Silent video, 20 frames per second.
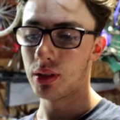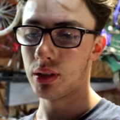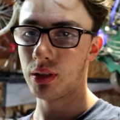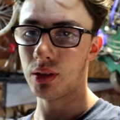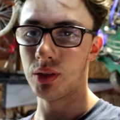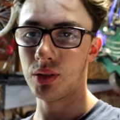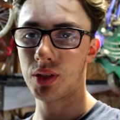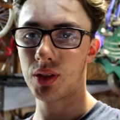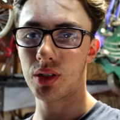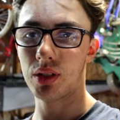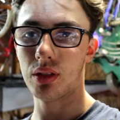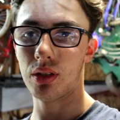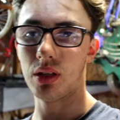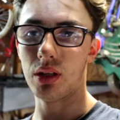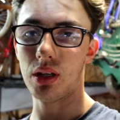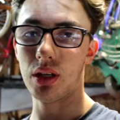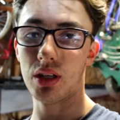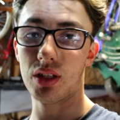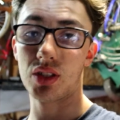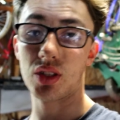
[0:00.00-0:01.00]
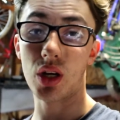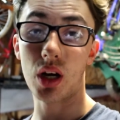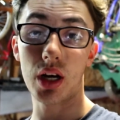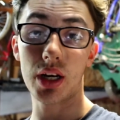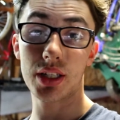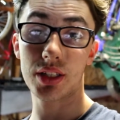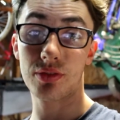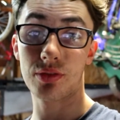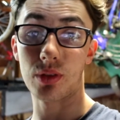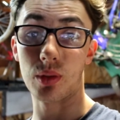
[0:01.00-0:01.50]
loosen the
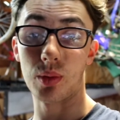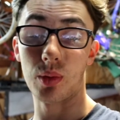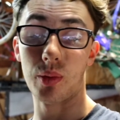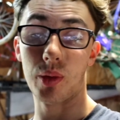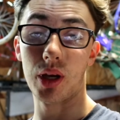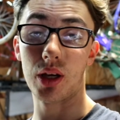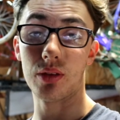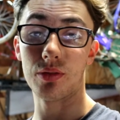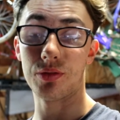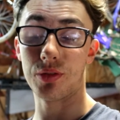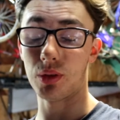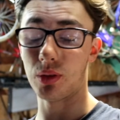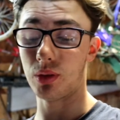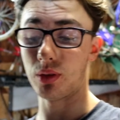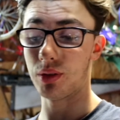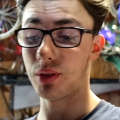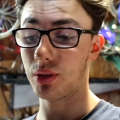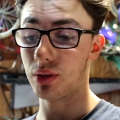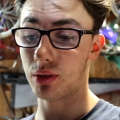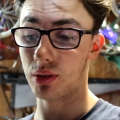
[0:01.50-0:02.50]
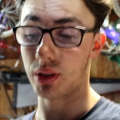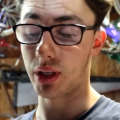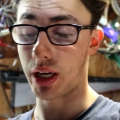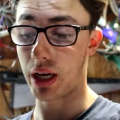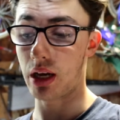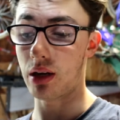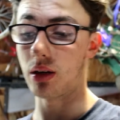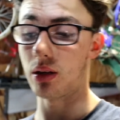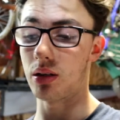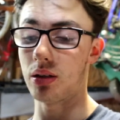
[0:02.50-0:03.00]
exhaust from the manifold, or the
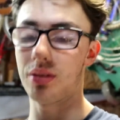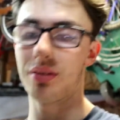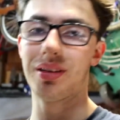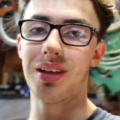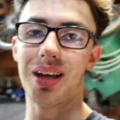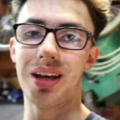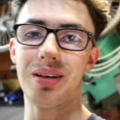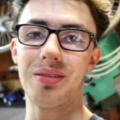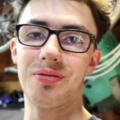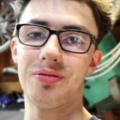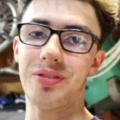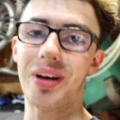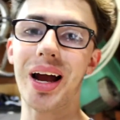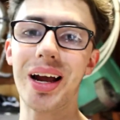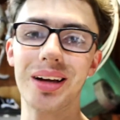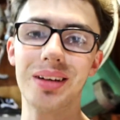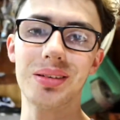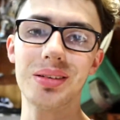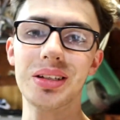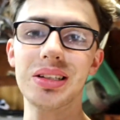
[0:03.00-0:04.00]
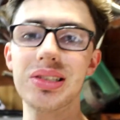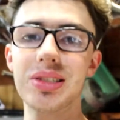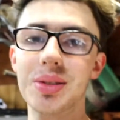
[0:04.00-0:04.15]
header, then finally